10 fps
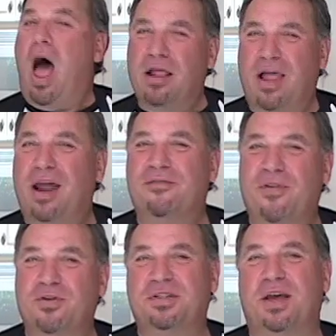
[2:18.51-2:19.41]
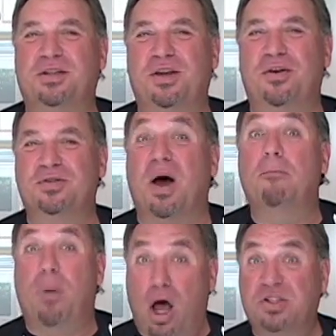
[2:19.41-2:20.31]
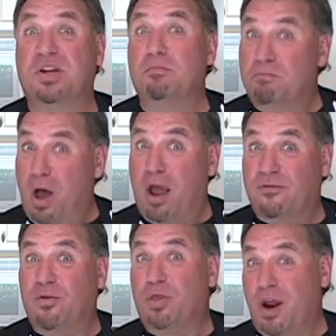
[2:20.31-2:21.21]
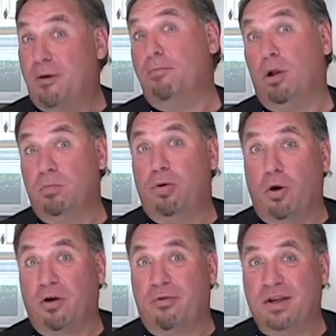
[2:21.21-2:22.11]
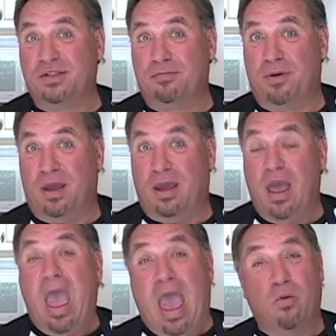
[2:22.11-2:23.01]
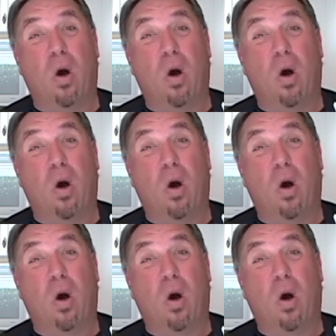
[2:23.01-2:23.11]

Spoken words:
A lot of folks like to use a Boston butt for their pulled pork recipe. And